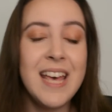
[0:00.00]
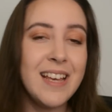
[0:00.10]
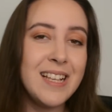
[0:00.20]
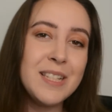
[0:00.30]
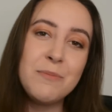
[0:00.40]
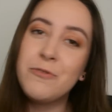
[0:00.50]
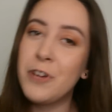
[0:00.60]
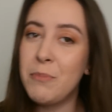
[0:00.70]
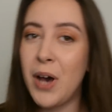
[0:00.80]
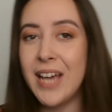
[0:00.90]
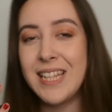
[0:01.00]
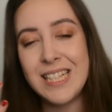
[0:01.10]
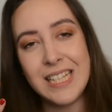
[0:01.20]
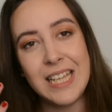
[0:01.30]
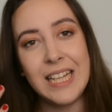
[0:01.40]
There's some fun behind the
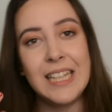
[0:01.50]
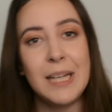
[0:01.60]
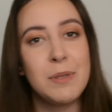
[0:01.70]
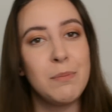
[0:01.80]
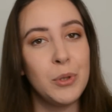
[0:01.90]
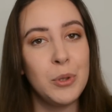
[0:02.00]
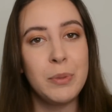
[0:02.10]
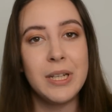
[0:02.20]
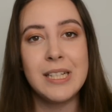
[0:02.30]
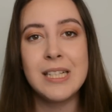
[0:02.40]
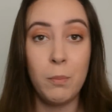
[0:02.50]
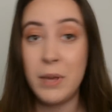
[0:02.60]
scene clips, bloopers,